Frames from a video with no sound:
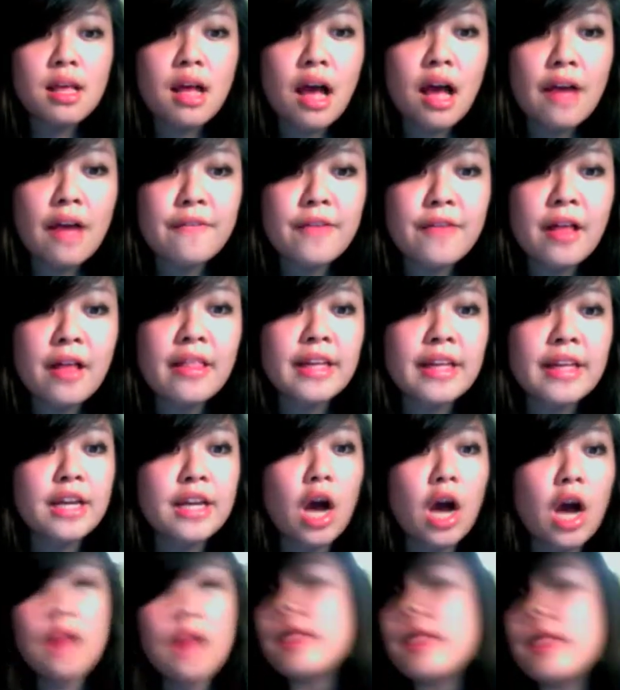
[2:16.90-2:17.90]
I felt like
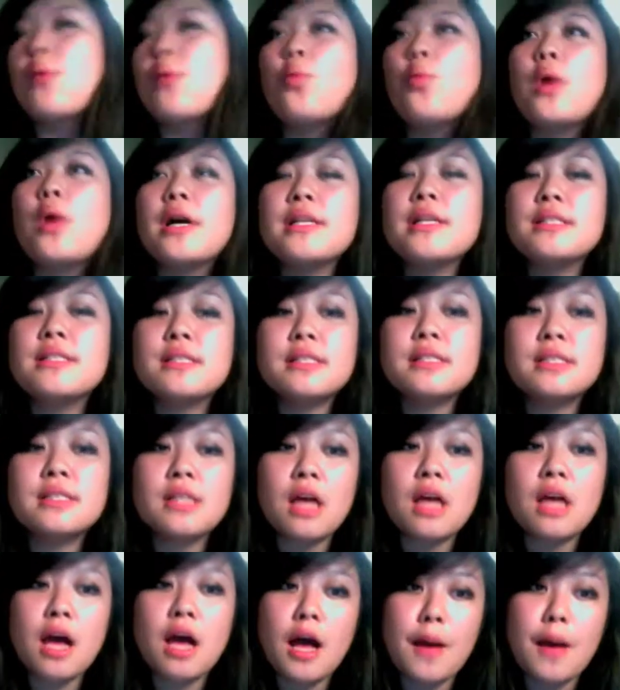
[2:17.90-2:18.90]
all at once
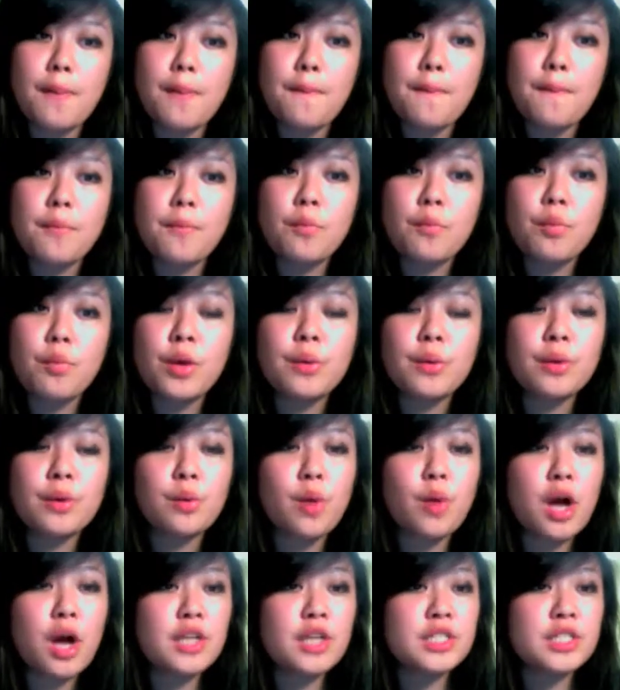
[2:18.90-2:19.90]
we were
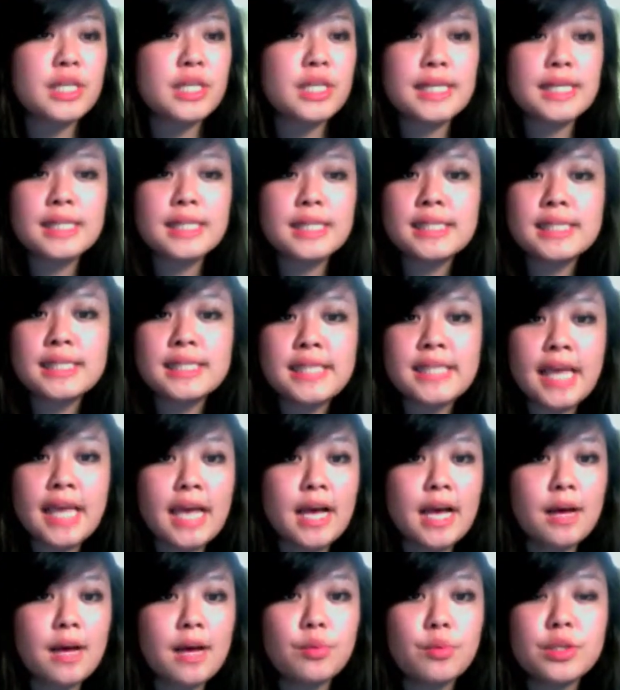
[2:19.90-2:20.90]
watching
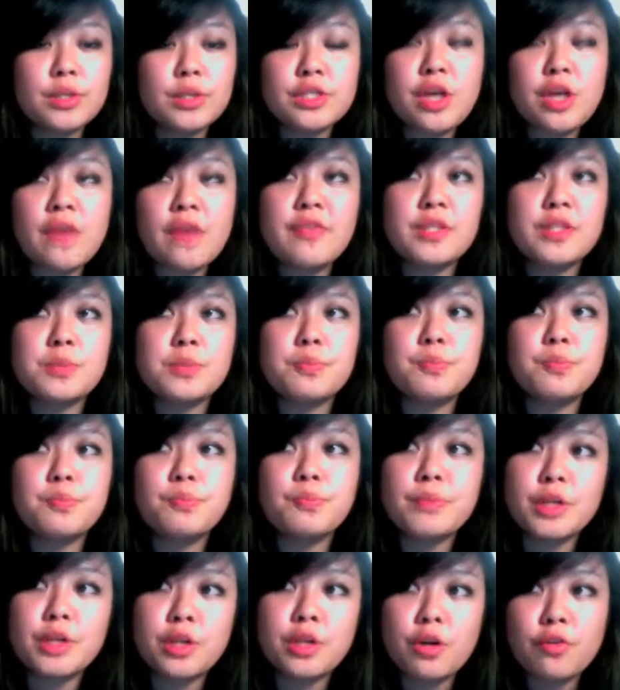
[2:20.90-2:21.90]
Sam resolve his
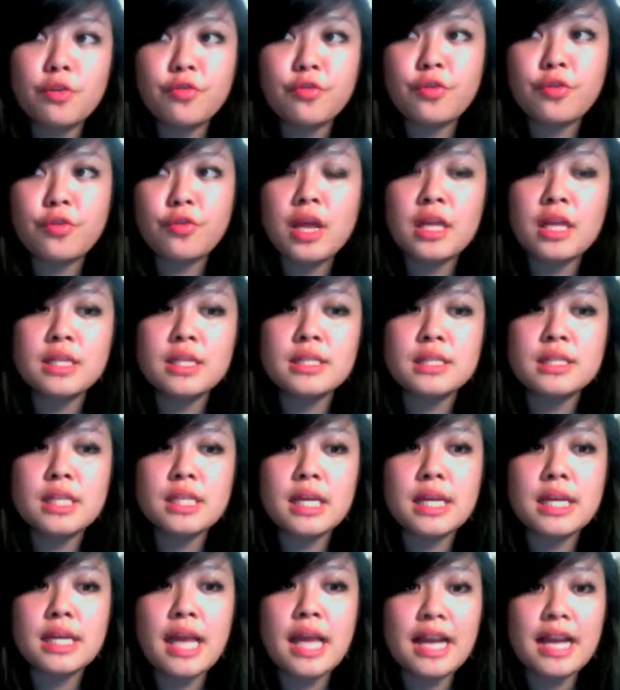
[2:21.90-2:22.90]
girlfriend
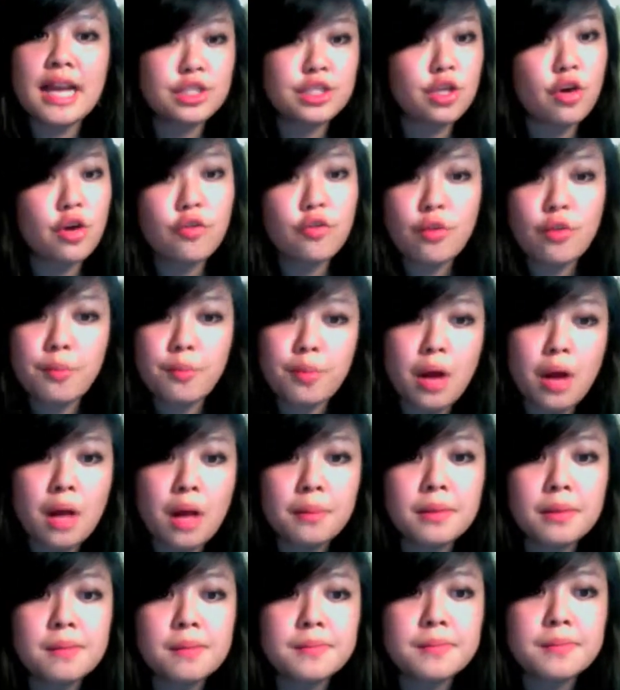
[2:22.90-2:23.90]
and ex-girlfriend
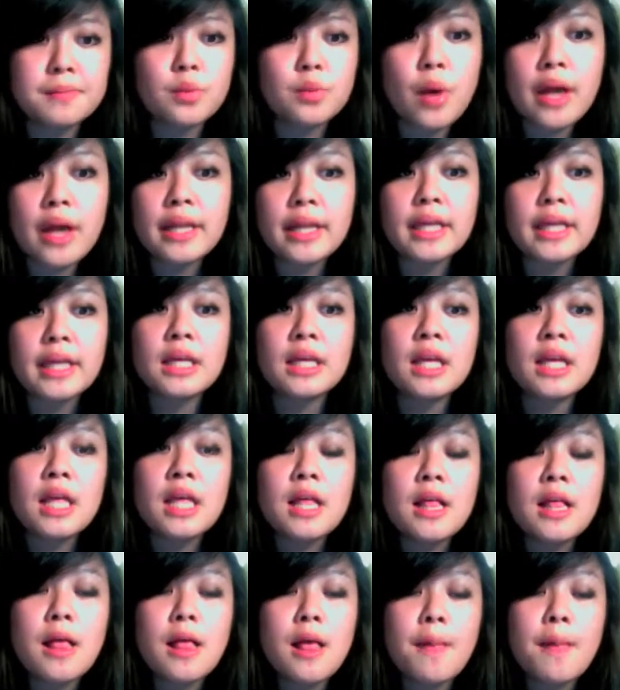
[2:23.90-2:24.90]
problems, wanting
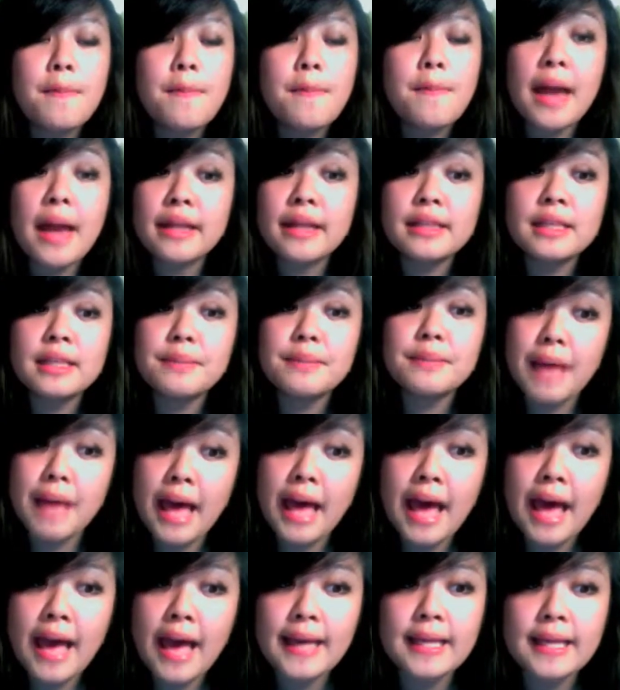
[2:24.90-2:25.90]
Madeline
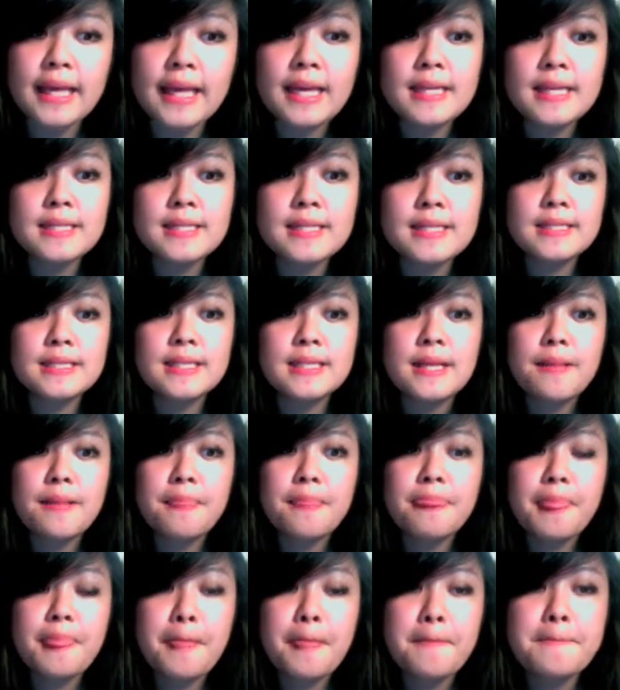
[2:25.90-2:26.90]
back and
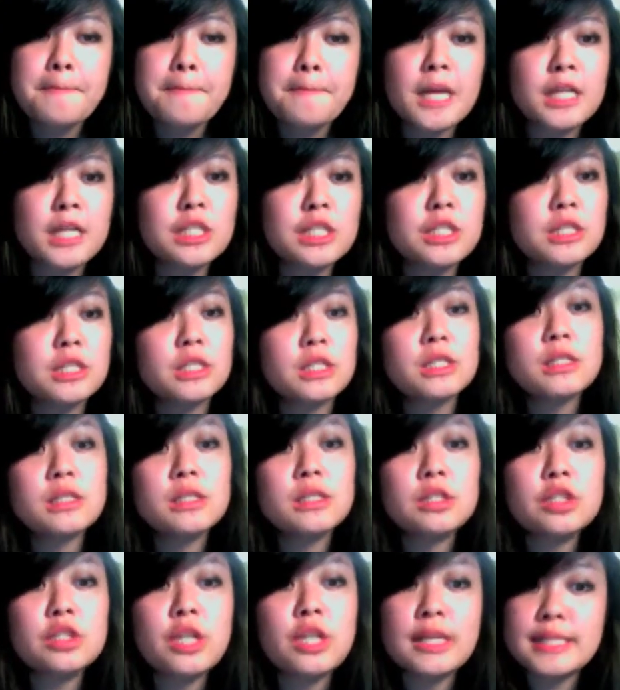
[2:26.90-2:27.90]
being
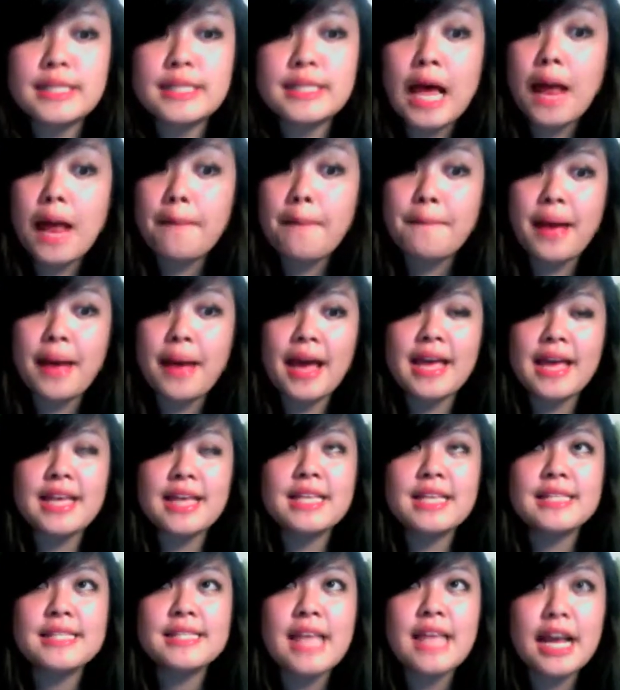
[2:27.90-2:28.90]
shut down by
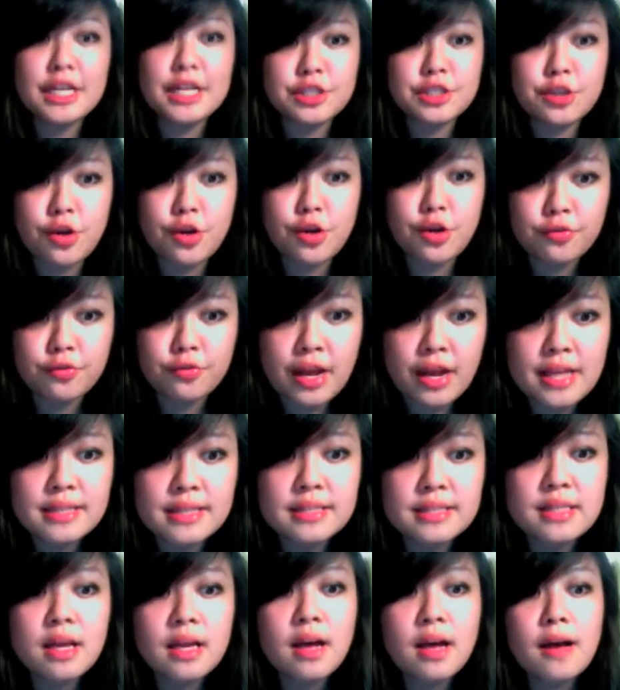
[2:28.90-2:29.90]
his
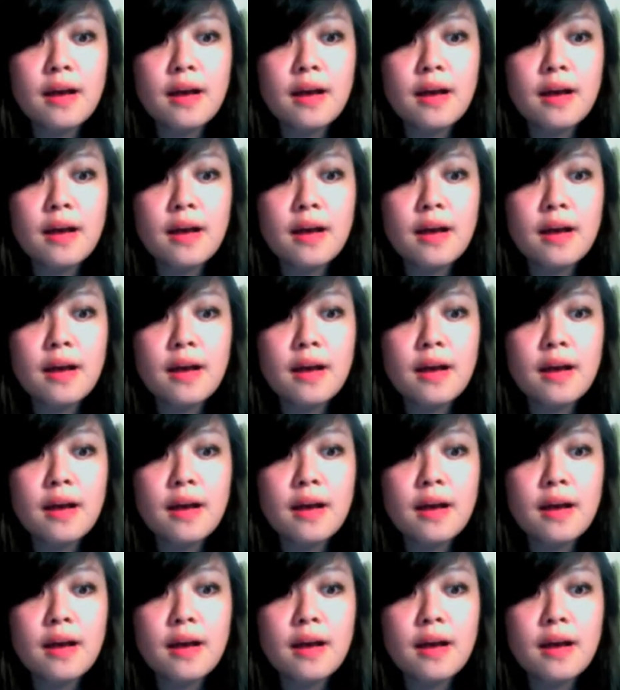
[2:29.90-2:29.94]
ex-girlfriend.